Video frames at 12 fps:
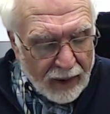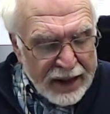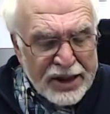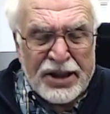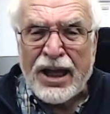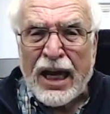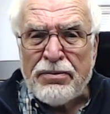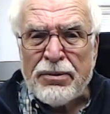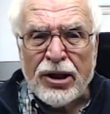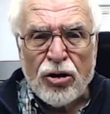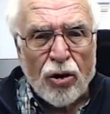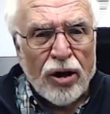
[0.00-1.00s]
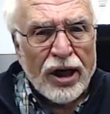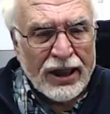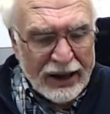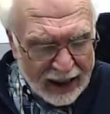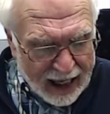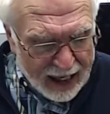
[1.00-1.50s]
A statement or a
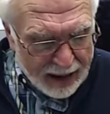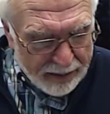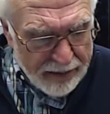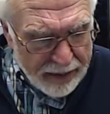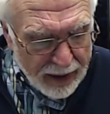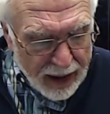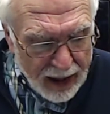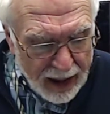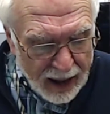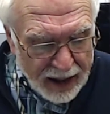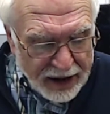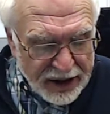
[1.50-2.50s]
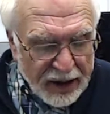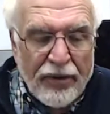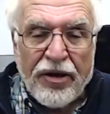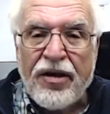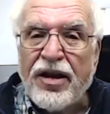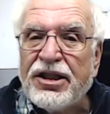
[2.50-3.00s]
claim is
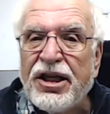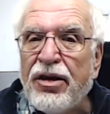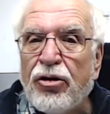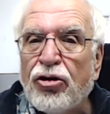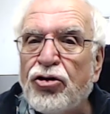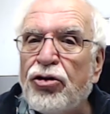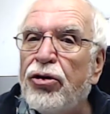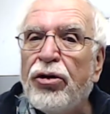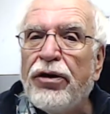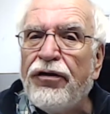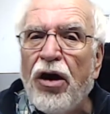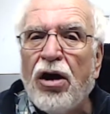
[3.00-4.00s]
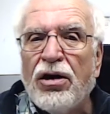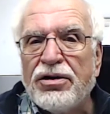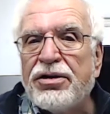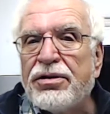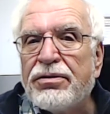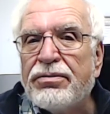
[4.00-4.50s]
something that's either true or
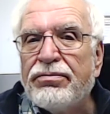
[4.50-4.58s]
false.